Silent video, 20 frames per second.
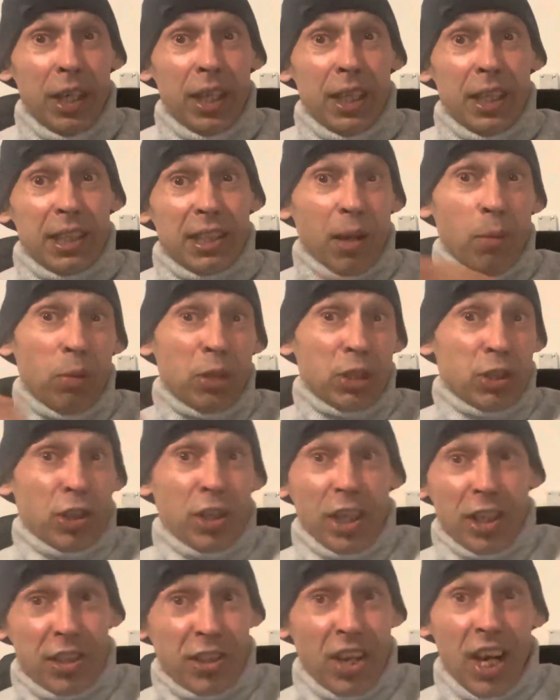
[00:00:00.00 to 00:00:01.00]
someone's
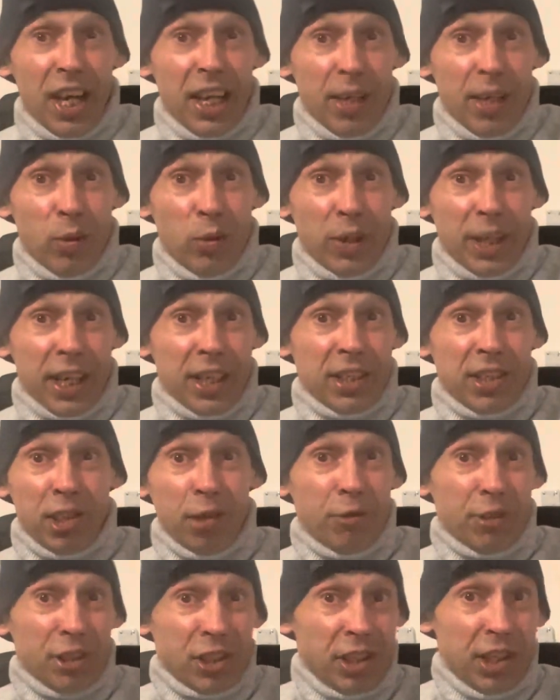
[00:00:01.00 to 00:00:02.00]
going to die or get
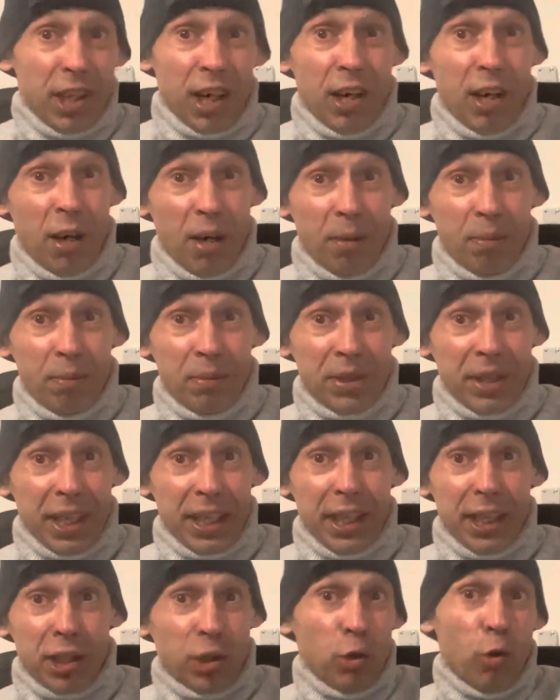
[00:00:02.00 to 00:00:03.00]
seriously harmed,
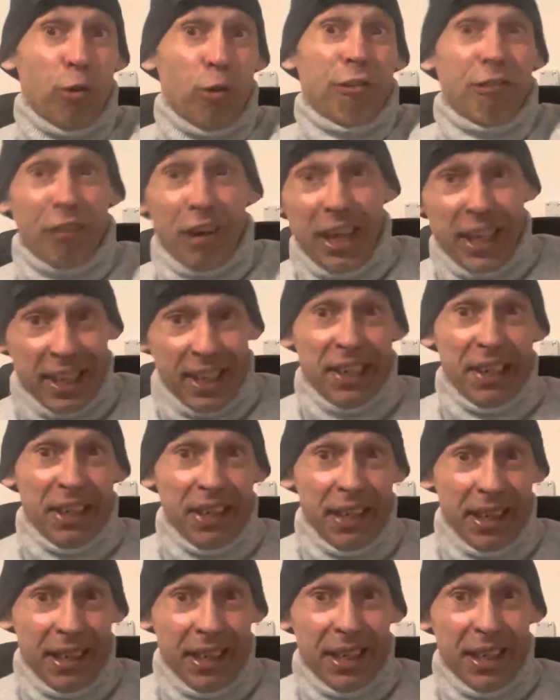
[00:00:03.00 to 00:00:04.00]
and it's your friend,
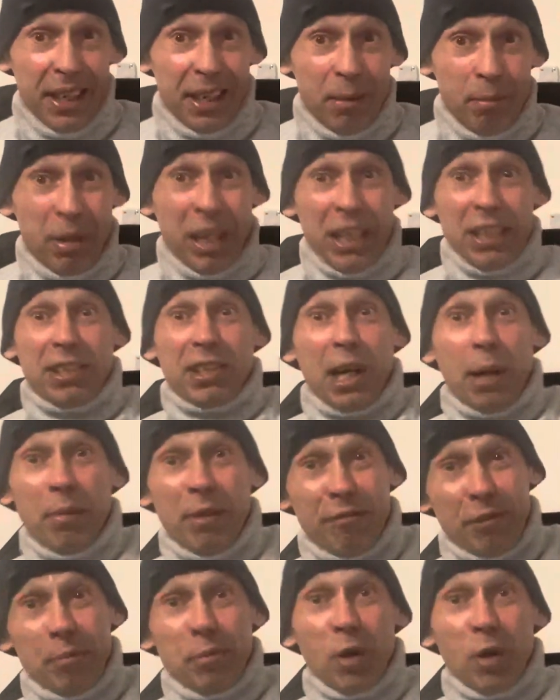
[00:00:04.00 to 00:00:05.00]
but it's coming
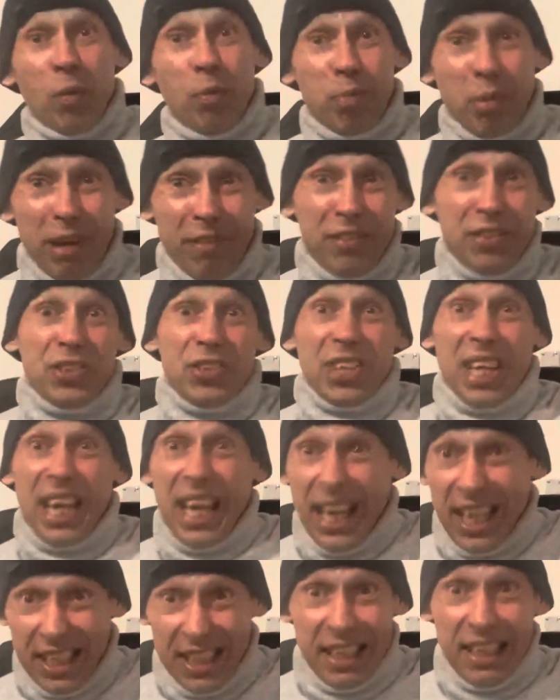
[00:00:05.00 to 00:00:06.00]
from your brother's
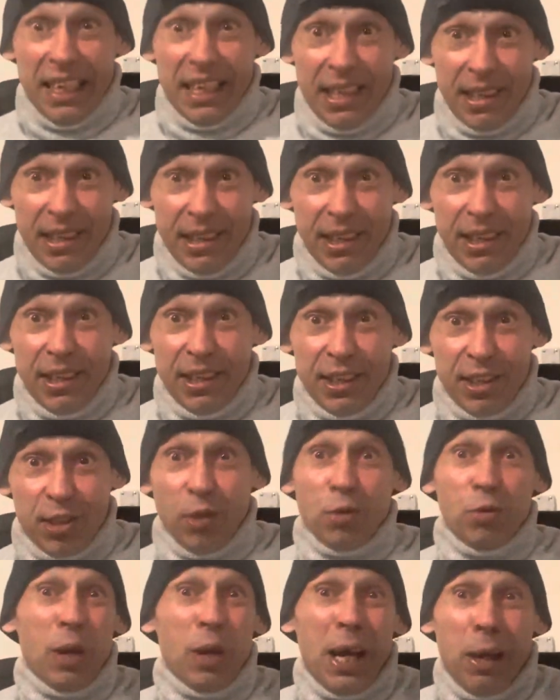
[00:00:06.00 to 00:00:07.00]
end?
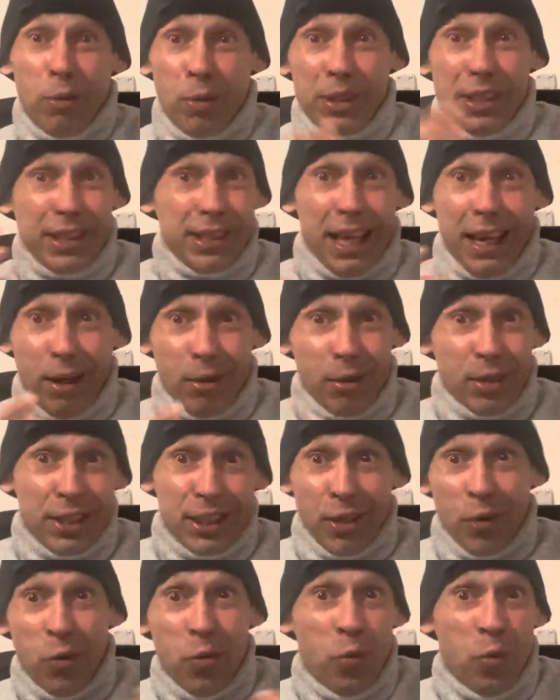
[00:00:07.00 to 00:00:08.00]
So how does
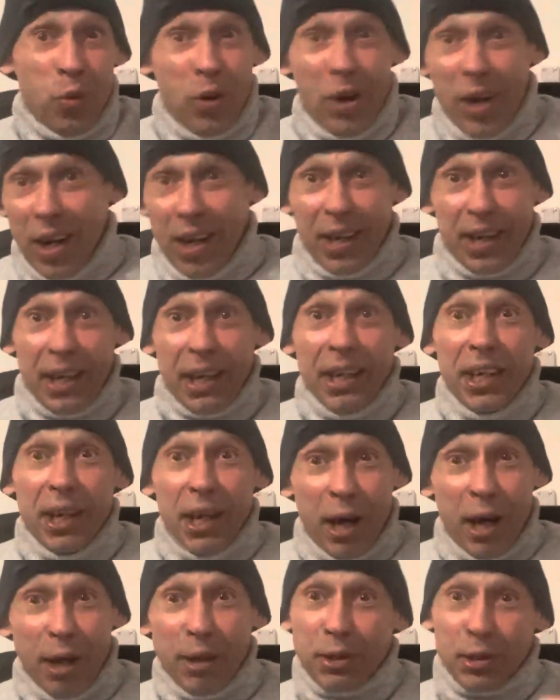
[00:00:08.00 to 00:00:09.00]
it work?
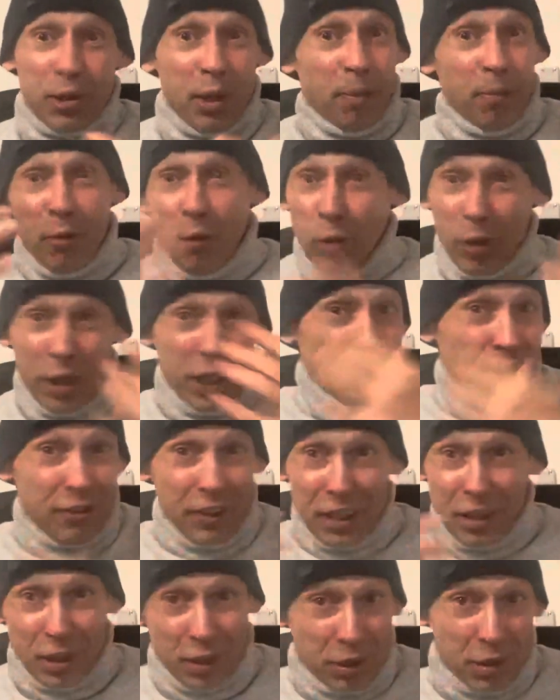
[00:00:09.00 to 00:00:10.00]
All these
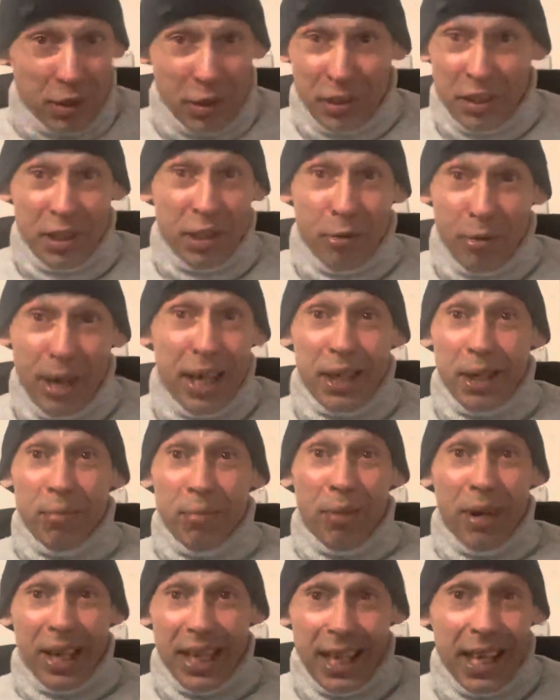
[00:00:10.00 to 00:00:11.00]
things are tossing around in
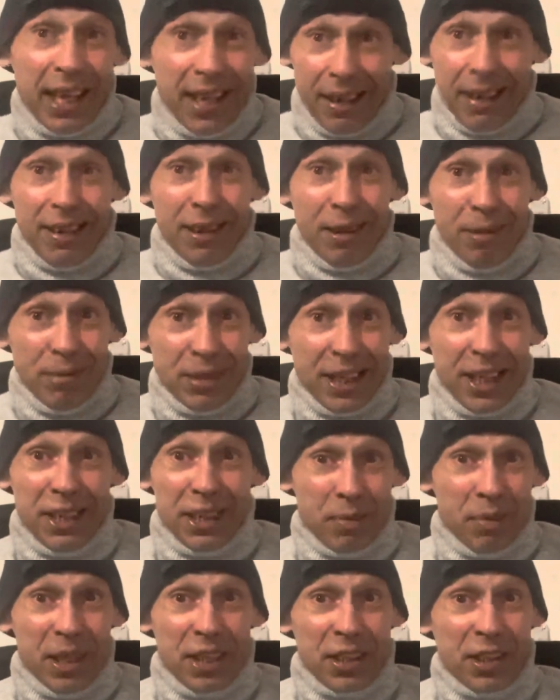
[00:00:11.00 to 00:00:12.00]
my head, and I'm saying
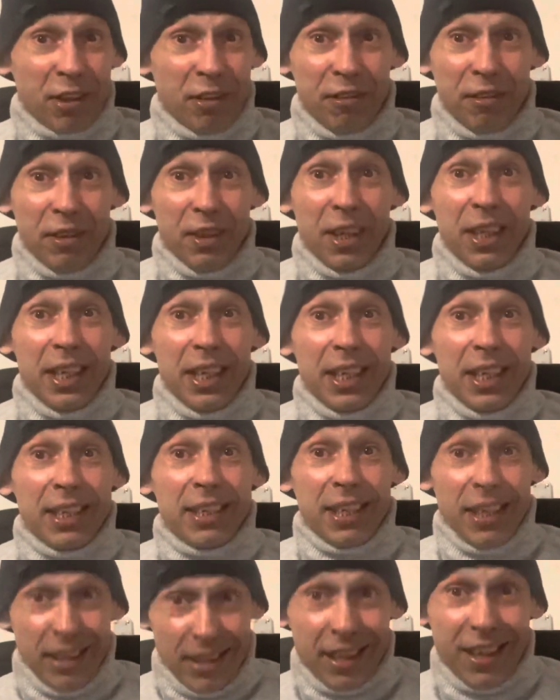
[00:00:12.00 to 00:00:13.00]
to myself,
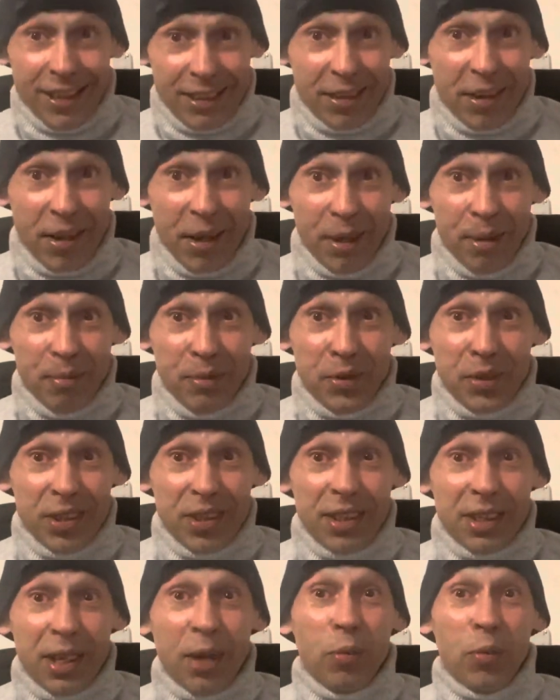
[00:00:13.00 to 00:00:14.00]
these are the times
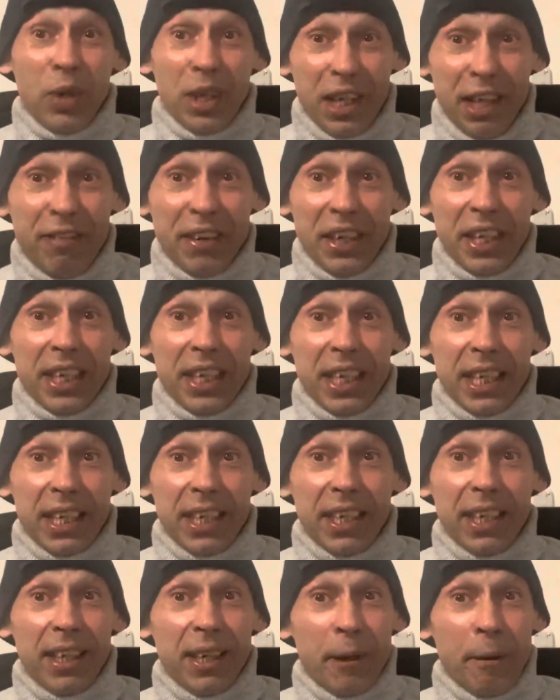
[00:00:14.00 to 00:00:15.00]
that we're living in,
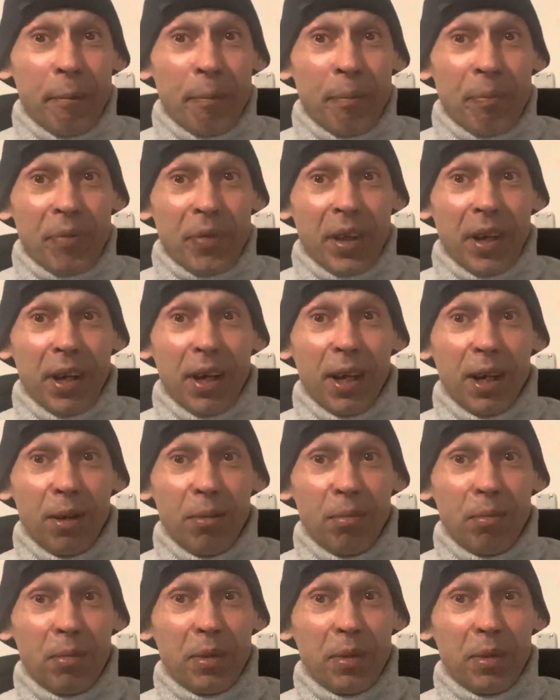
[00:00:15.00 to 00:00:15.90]
and